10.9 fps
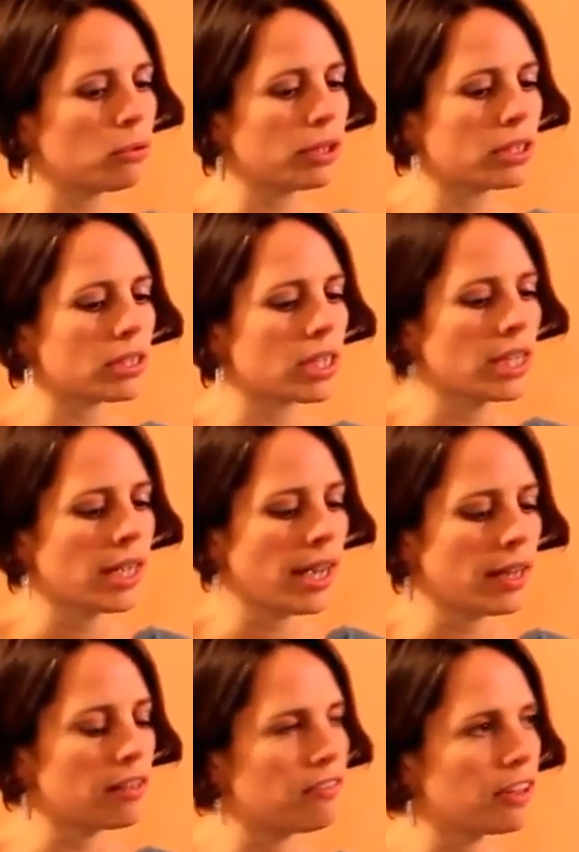point.
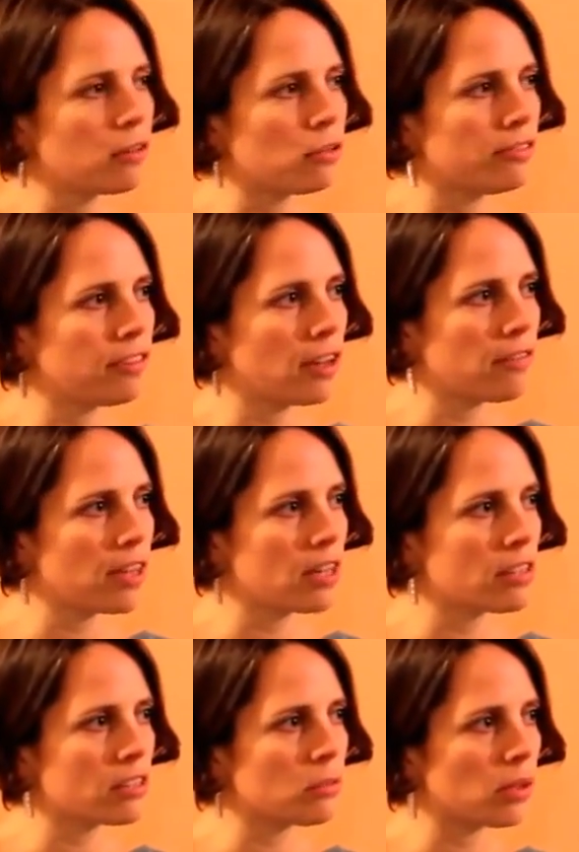And the figure of
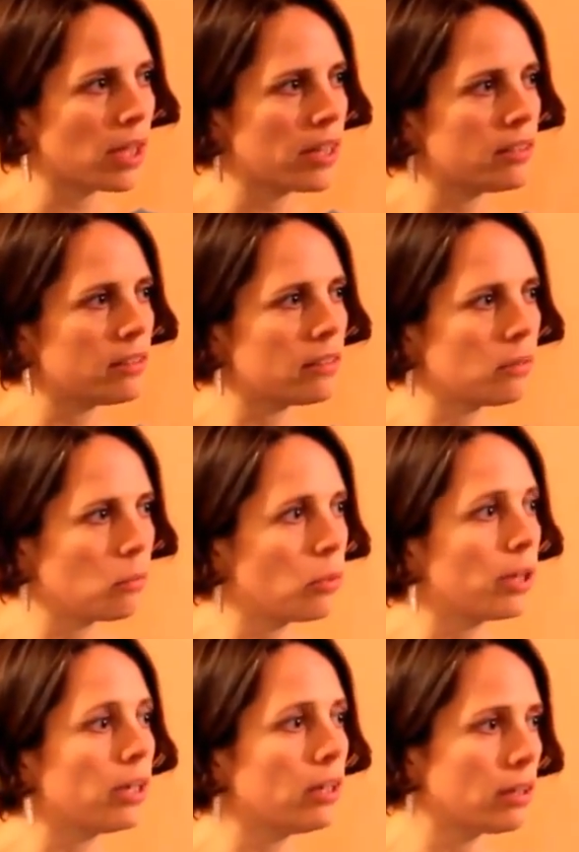5,000 were cases that
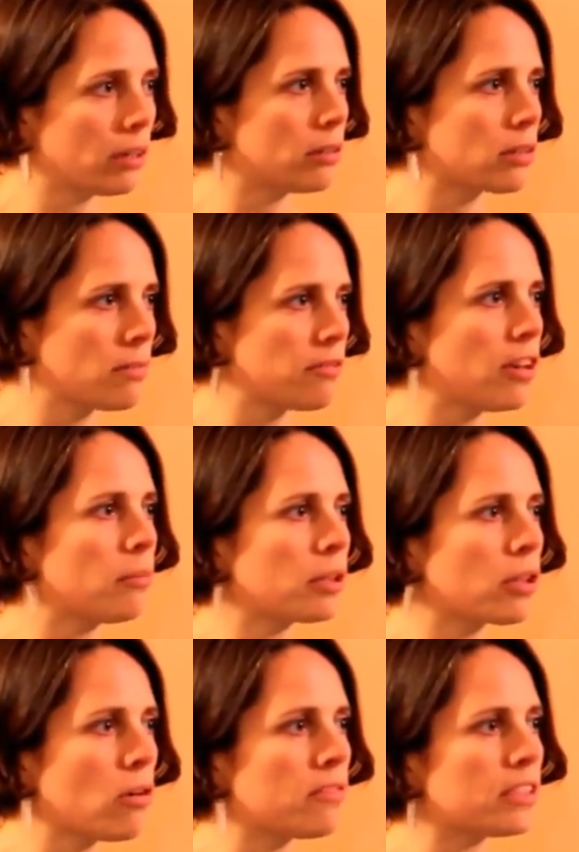we could confirm and
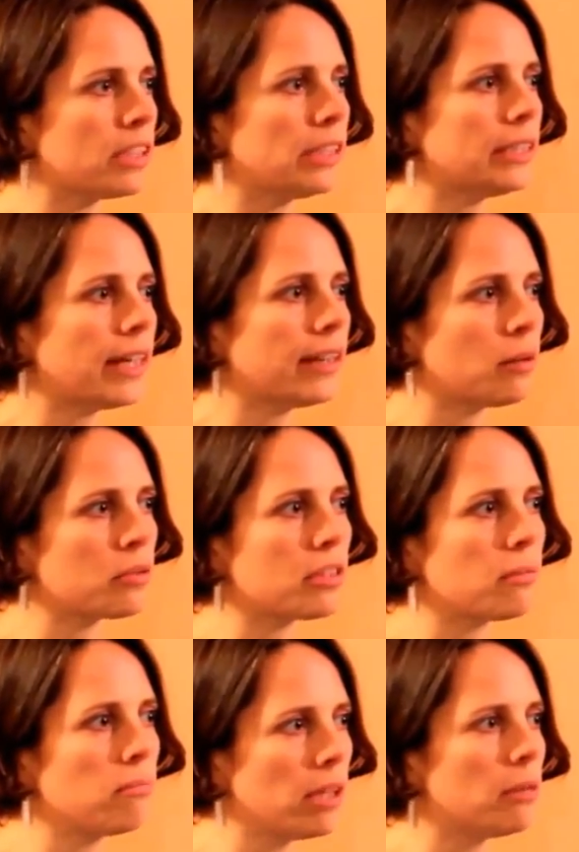confidently say that was the
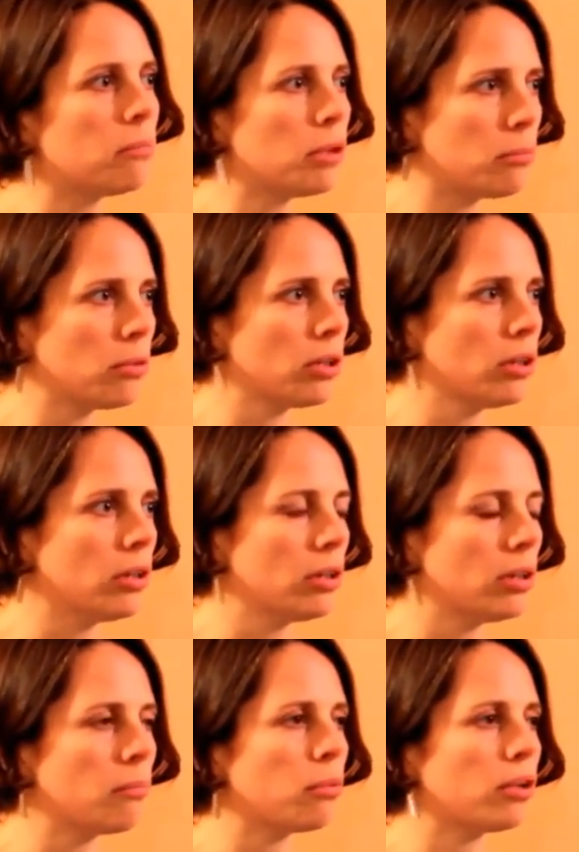minimum
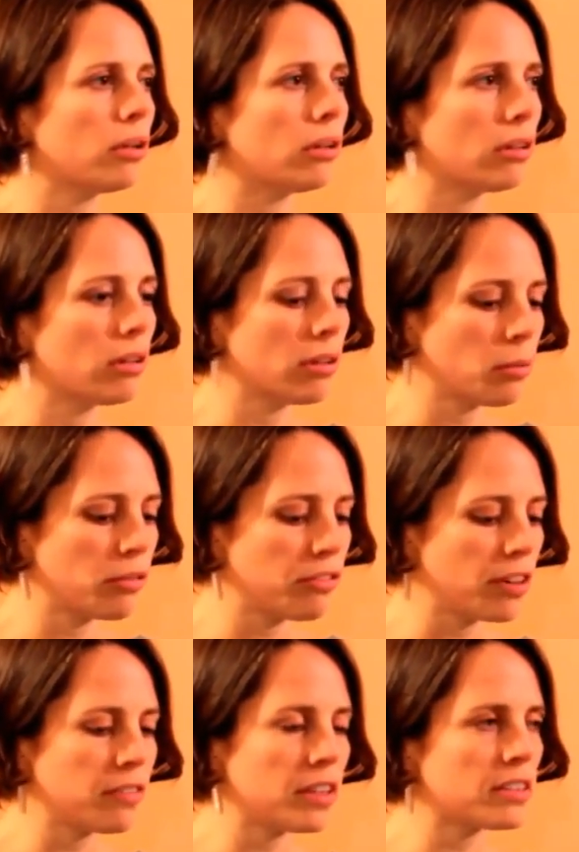number that there were
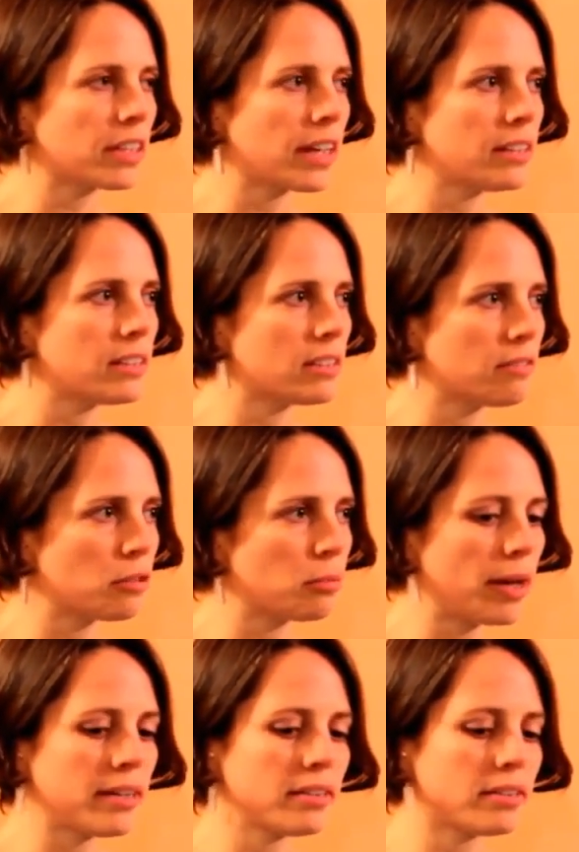5,000 cases of
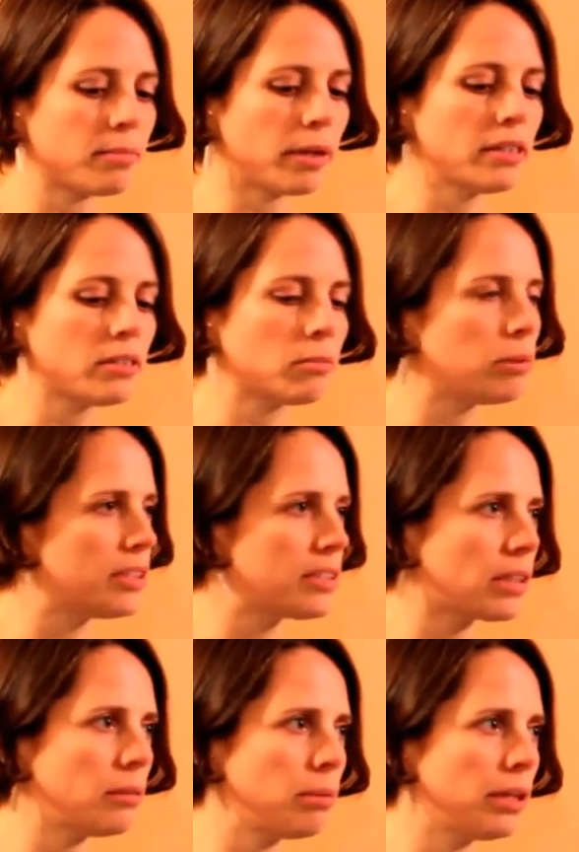arrest based on
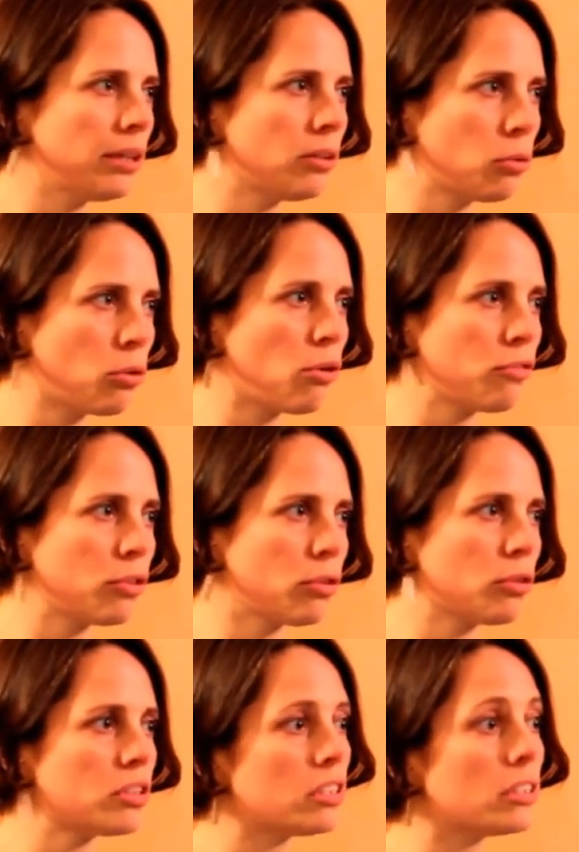political opinion or often
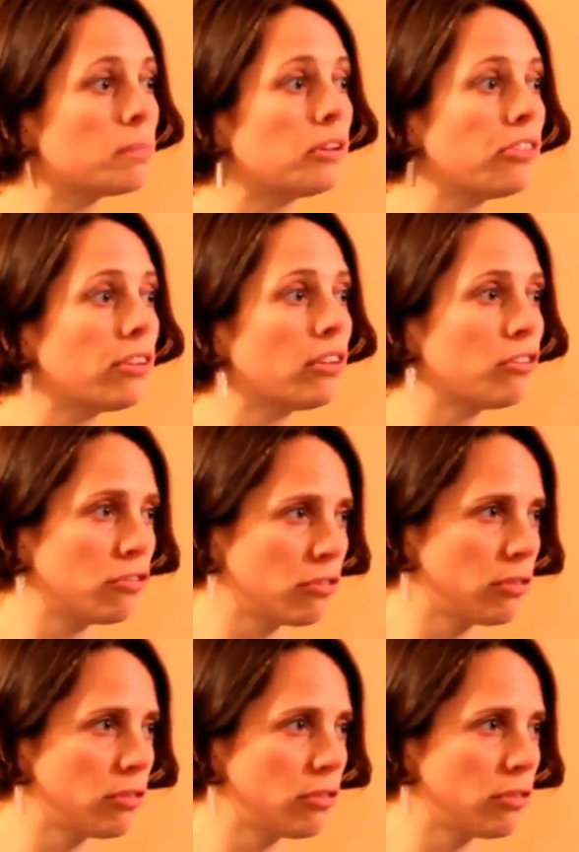on the suspicion of